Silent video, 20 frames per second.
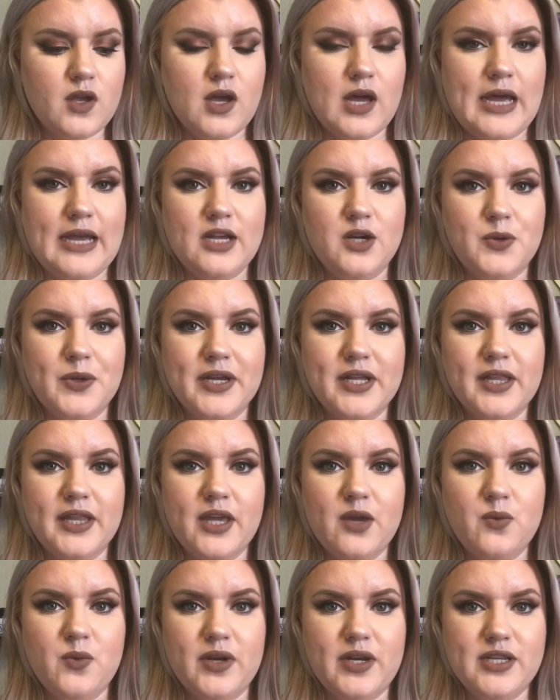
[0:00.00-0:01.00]
I
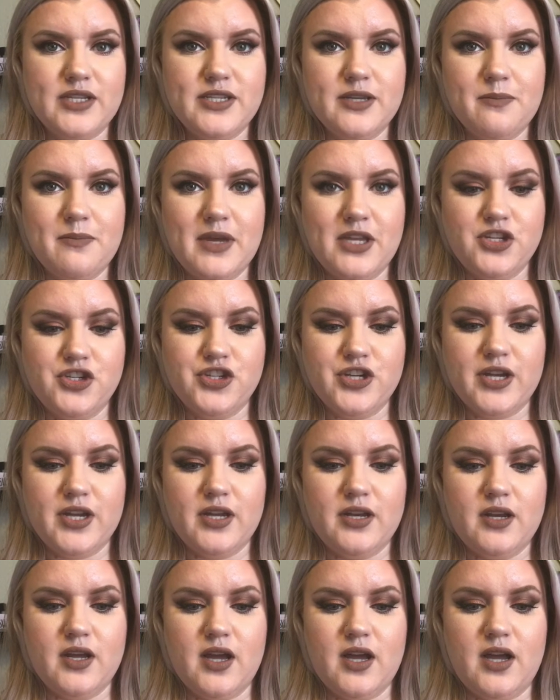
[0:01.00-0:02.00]
quickly wanted to
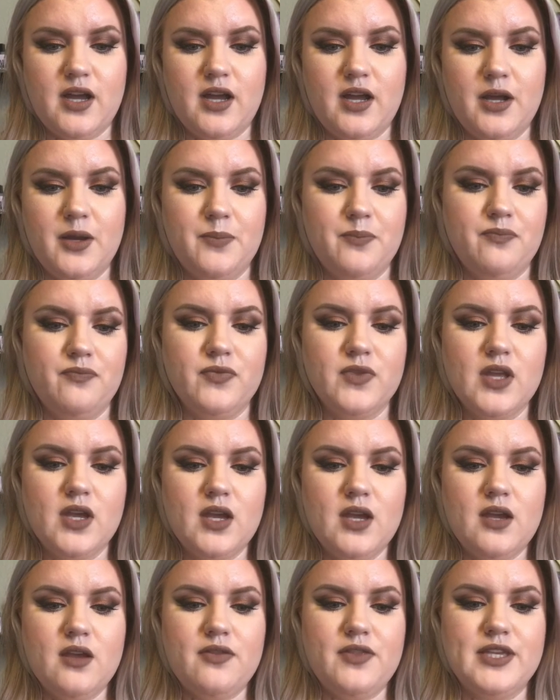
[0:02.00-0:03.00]
mention
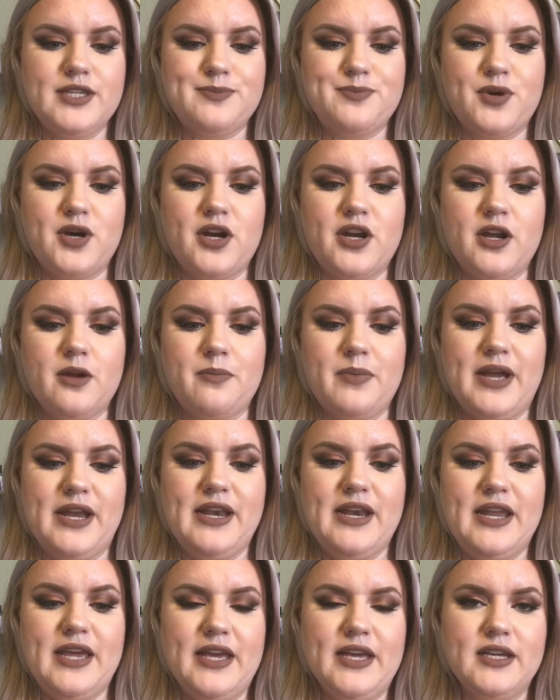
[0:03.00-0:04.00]
this product by
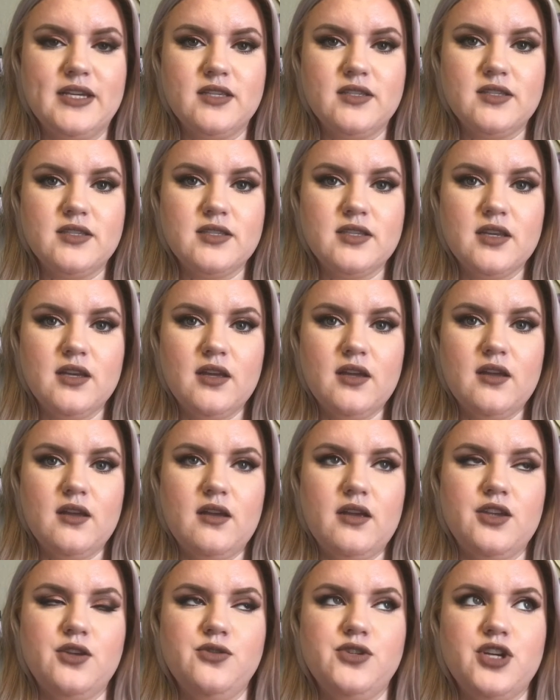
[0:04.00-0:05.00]
NYX.
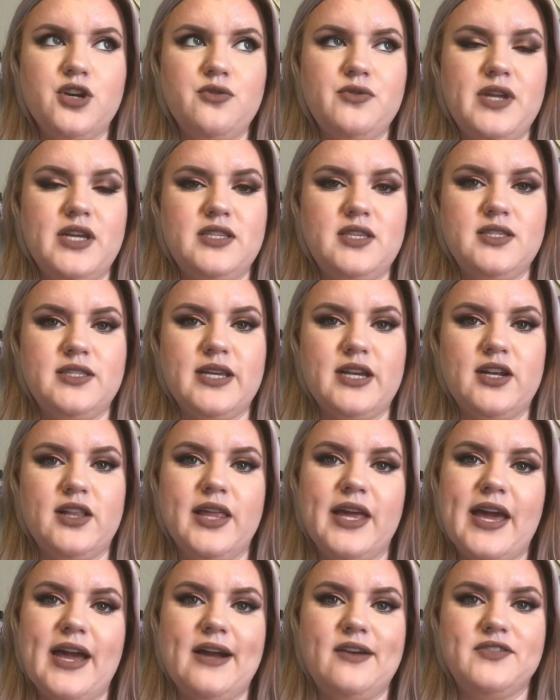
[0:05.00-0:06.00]
You don't
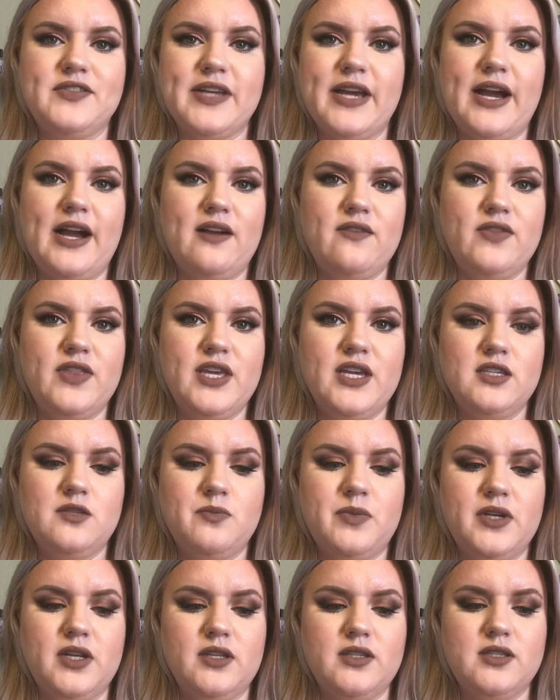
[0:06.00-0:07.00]
necessarily have to have this,
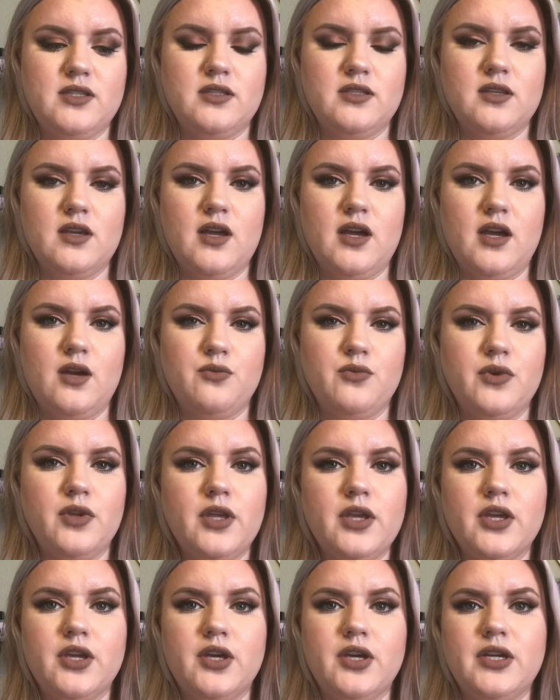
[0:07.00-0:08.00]
but it's
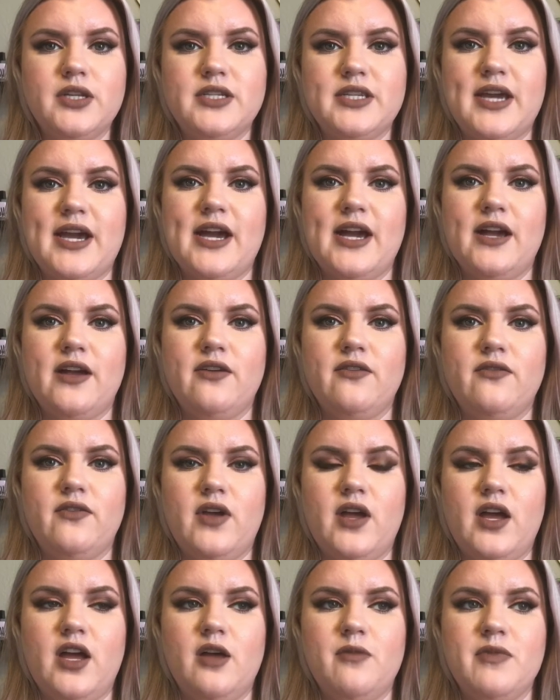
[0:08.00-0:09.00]
really good to have
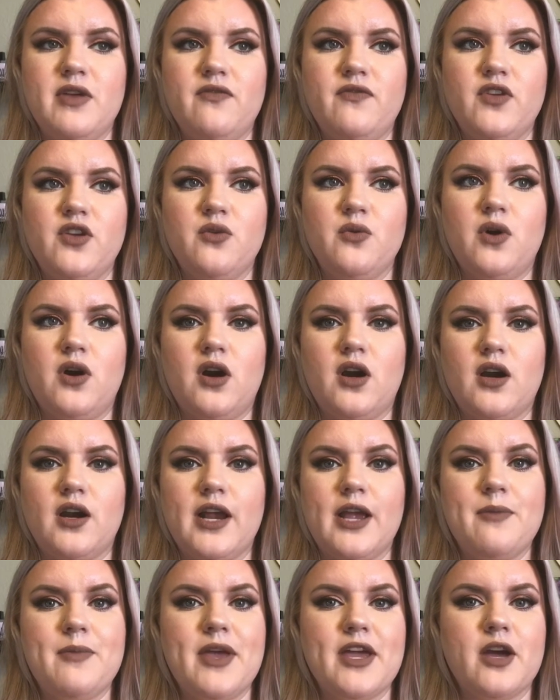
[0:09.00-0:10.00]
if you are
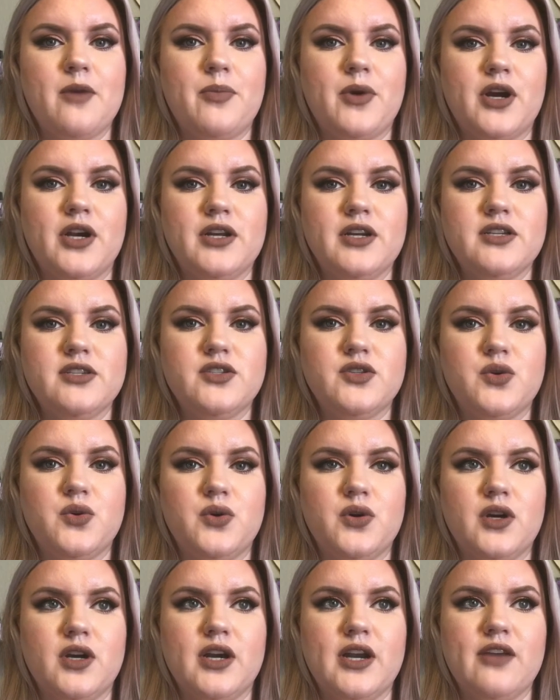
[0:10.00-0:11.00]
a makeup artist,
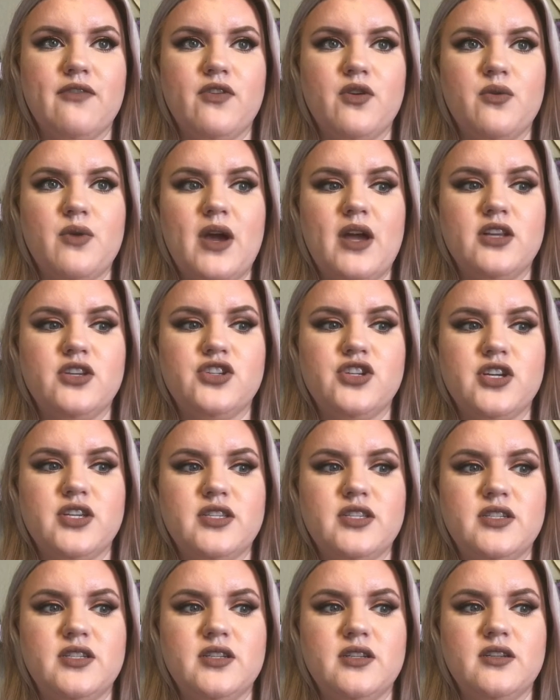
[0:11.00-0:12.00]
or if you
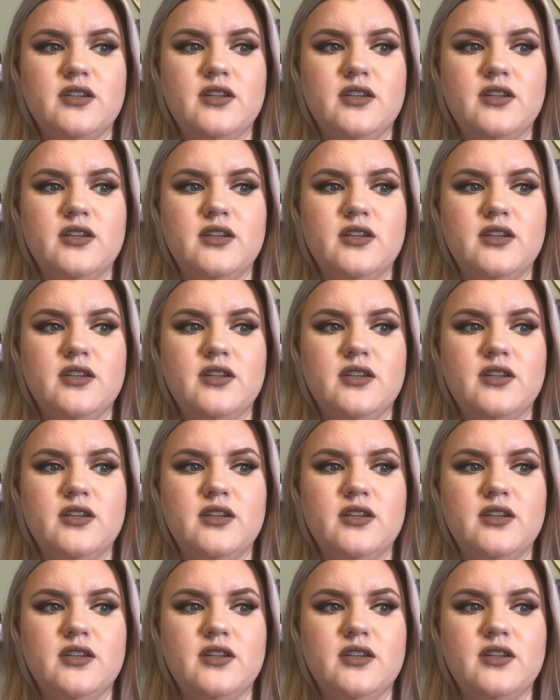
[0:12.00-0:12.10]
just